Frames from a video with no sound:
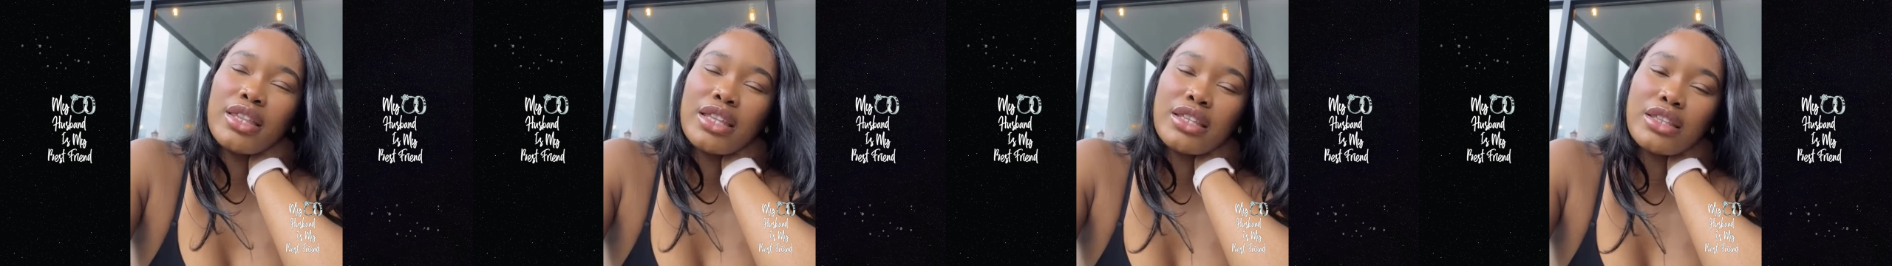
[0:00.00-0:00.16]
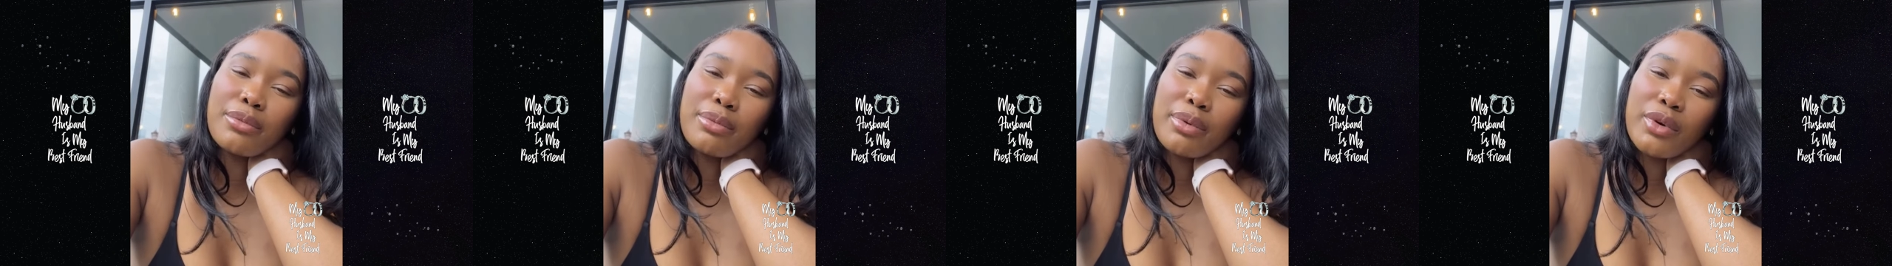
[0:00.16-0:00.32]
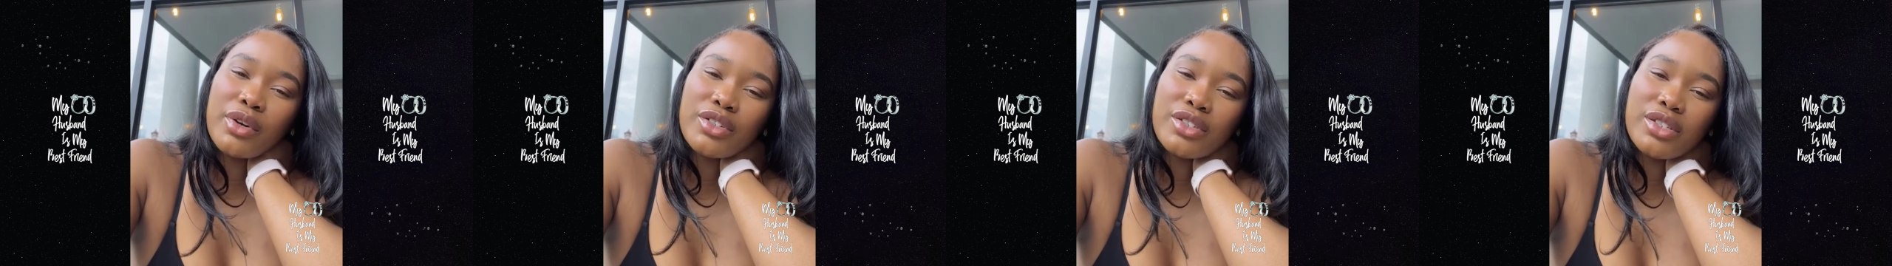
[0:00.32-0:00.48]

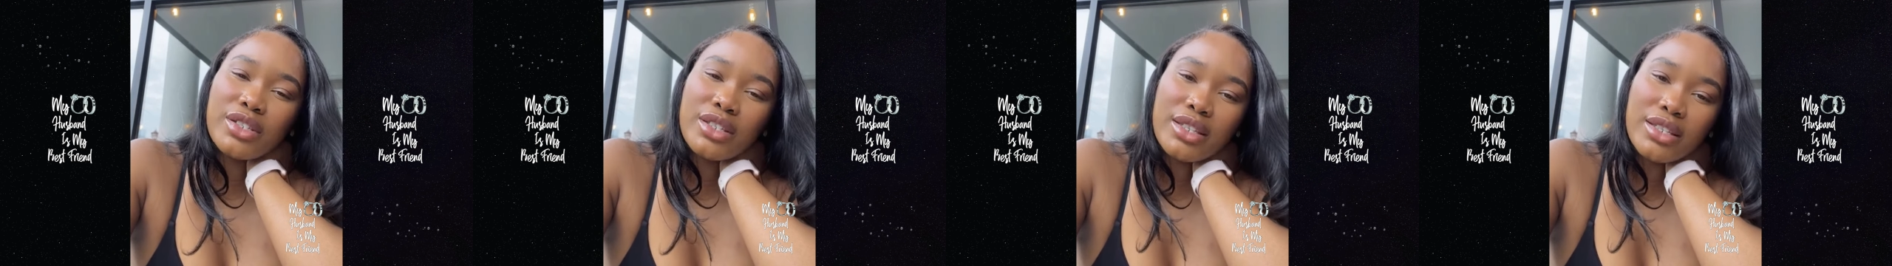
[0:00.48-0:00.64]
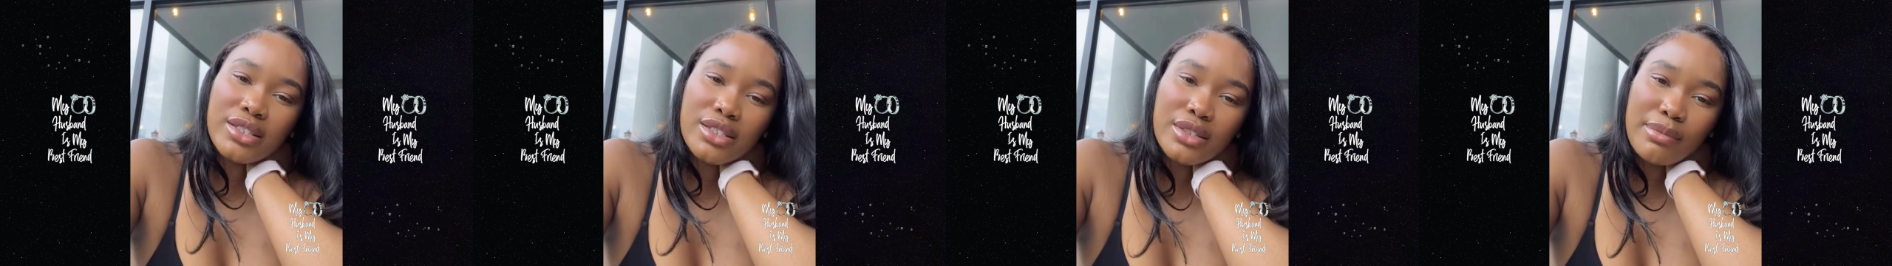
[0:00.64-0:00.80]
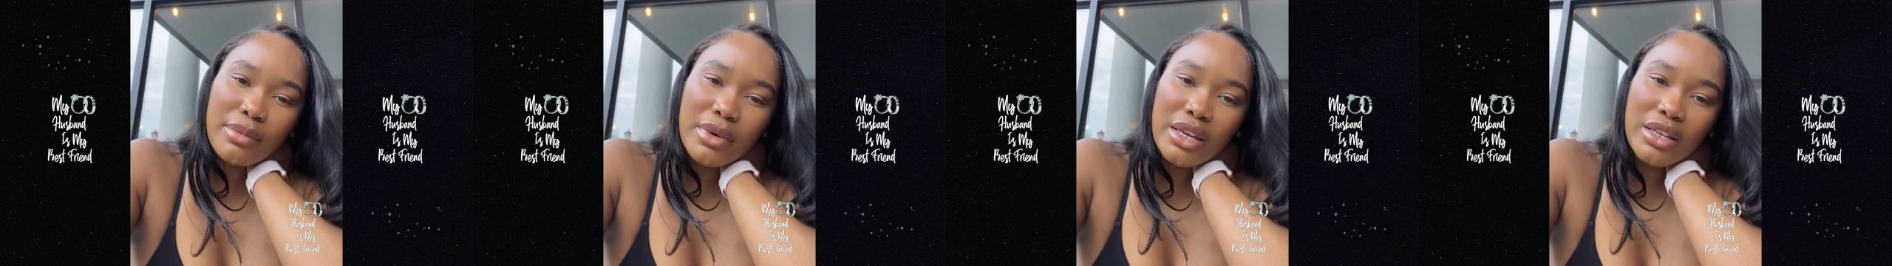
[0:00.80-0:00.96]
that the person
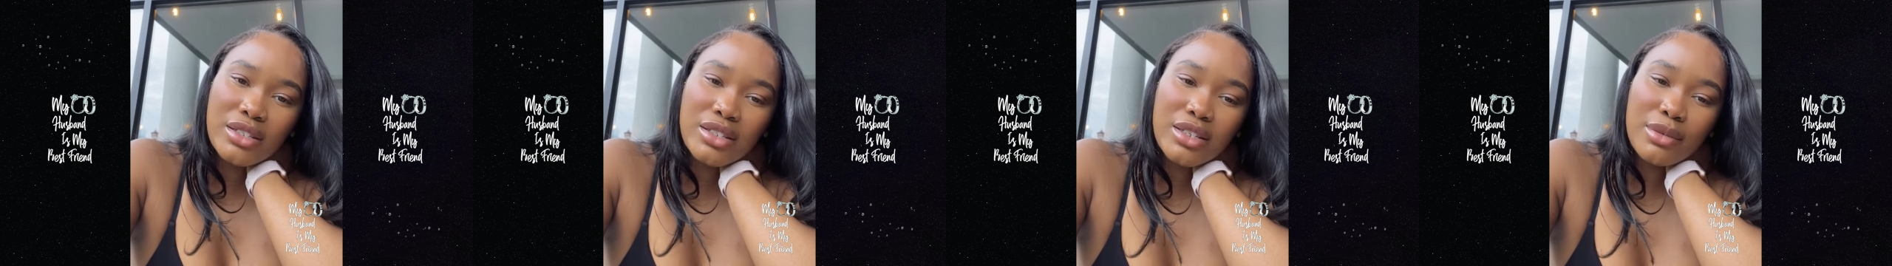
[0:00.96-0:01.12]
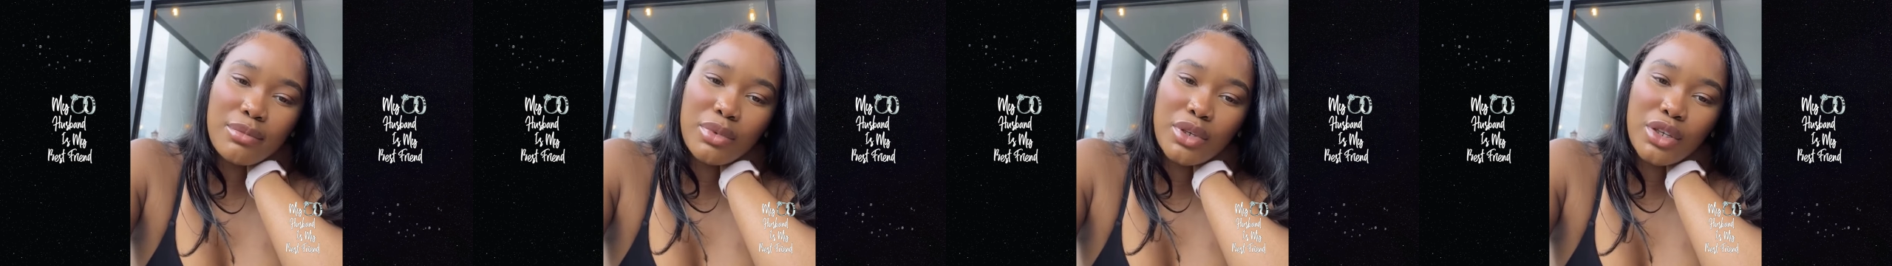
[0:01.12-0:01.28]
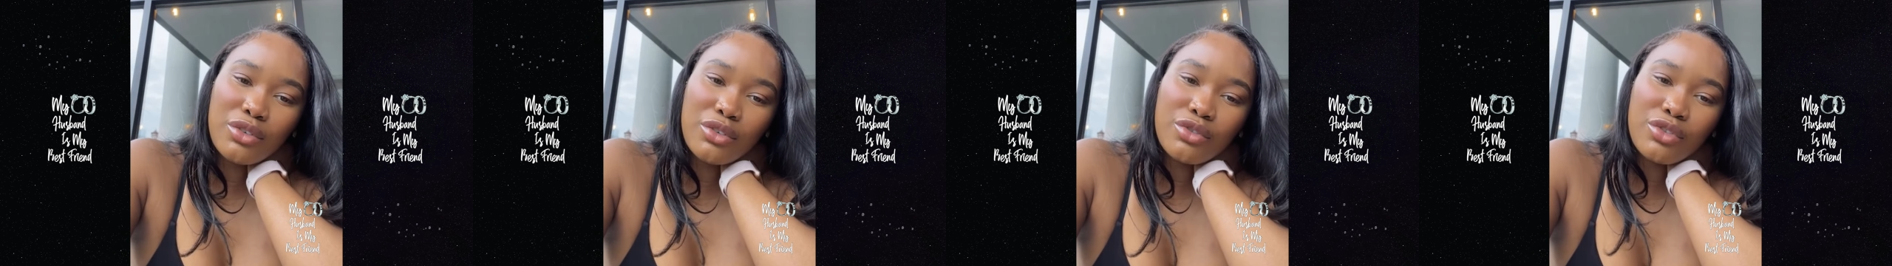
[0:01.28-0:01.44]
that's meant
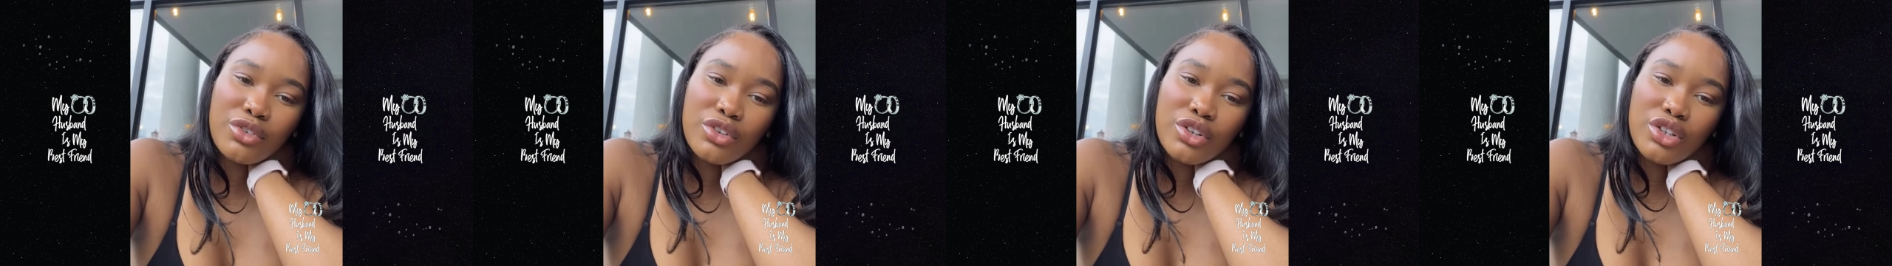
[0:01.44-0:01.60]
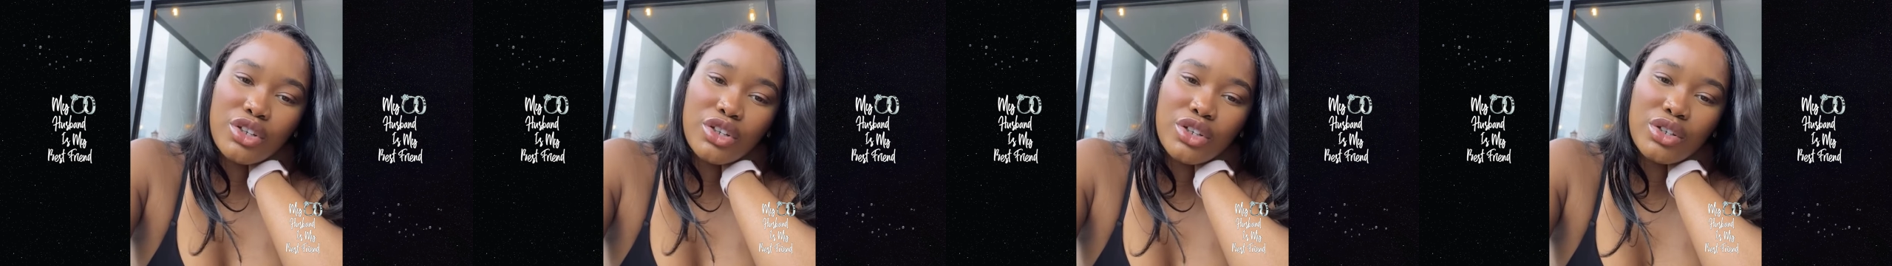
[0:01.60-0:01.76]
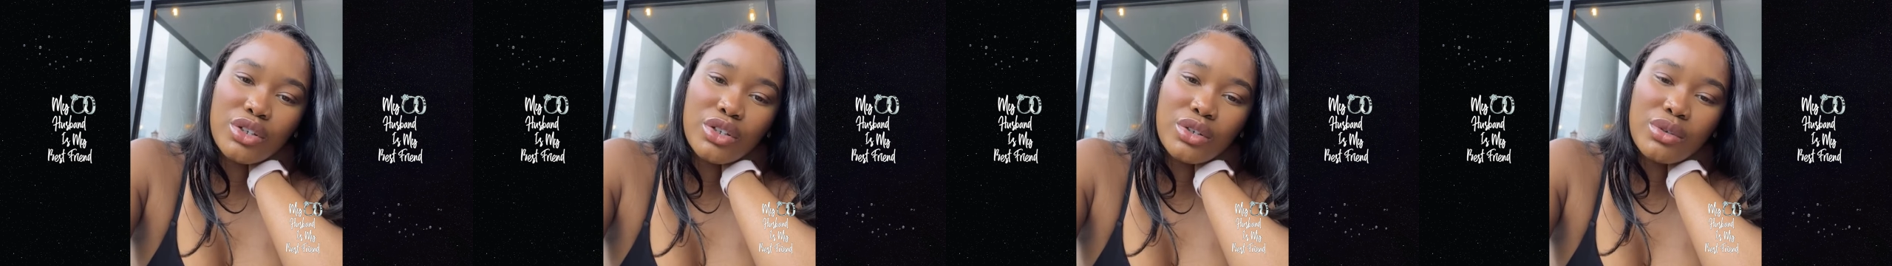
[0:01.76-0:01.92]
to be for
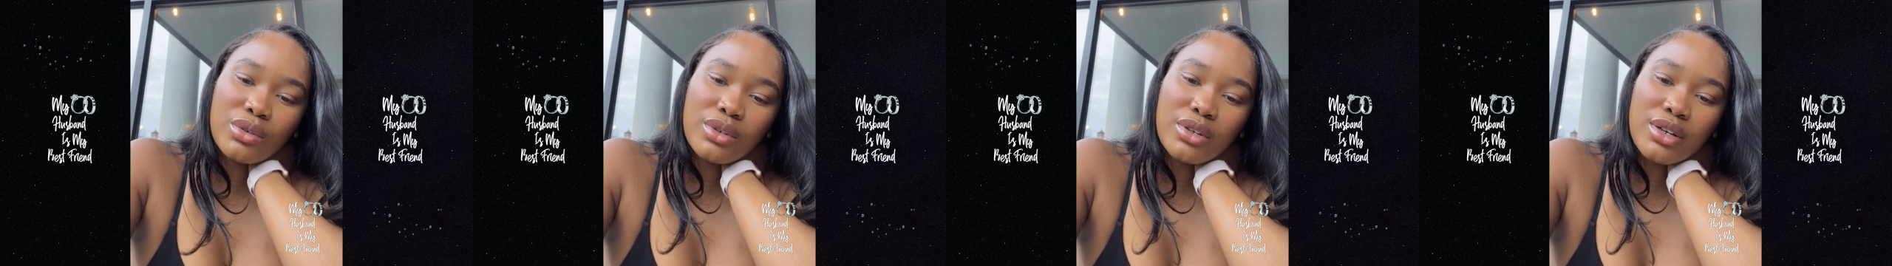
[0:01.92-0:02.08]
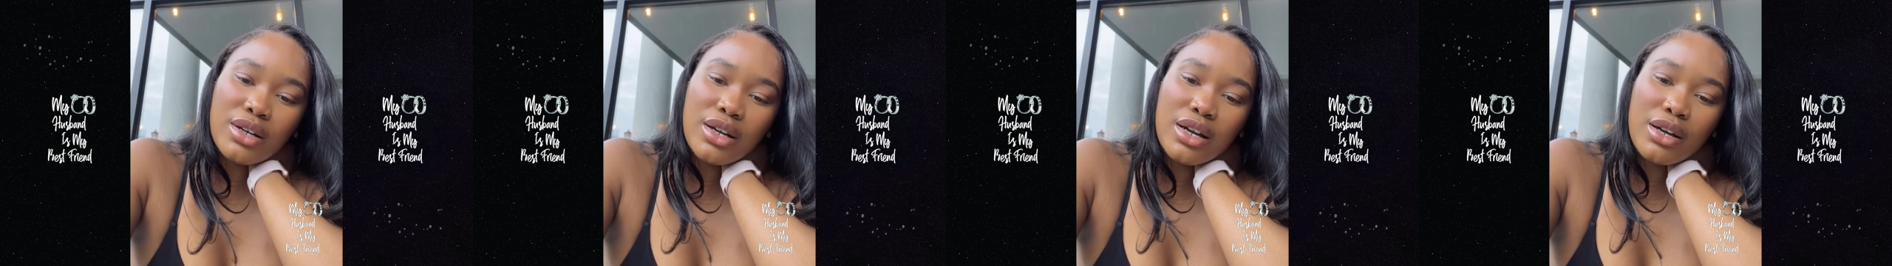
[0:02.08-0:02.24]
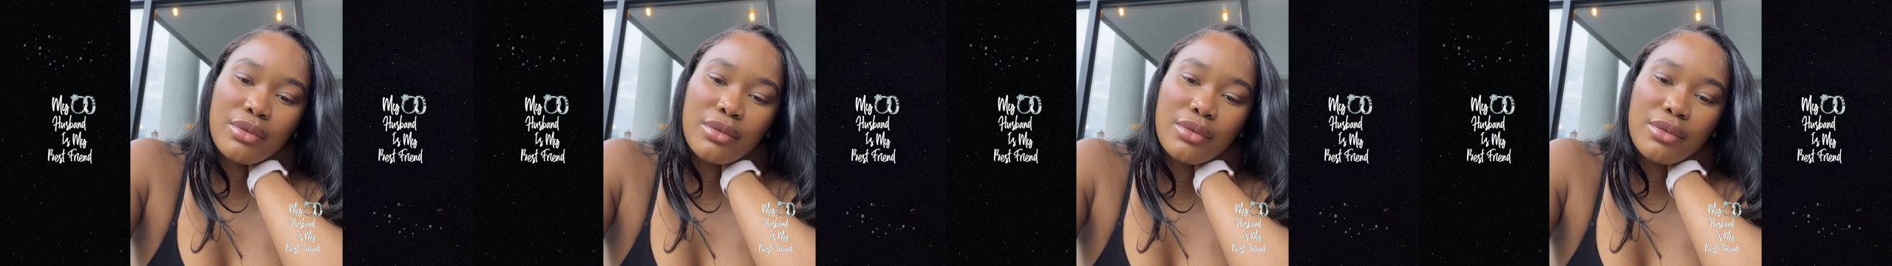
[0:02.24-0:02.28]
you will